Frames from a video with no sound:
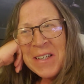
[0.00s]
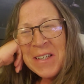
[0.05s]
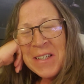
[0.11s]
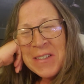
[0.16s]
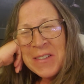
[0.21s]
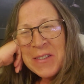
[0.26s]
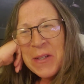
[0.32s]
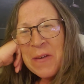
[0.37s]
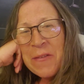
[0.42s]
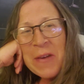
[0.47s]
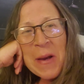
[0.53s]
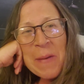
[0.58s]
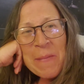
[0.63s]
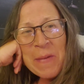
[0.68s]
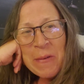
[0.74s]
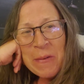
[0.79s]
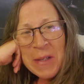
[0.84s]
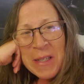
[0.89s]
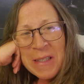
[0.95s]
So I've got
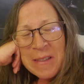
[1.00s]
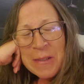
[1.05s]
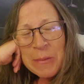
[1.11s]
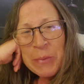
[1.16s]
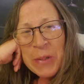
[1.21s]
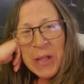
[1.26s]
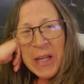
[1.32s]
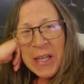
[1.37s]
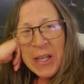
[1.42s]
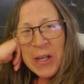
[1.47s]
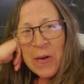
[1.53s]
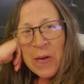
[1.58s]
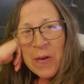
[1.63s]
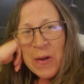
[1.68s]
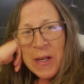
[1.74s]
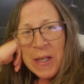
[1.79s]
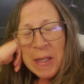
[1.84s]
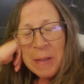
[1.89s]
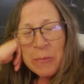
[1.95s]
my resupply
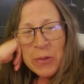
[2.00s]
going. I'm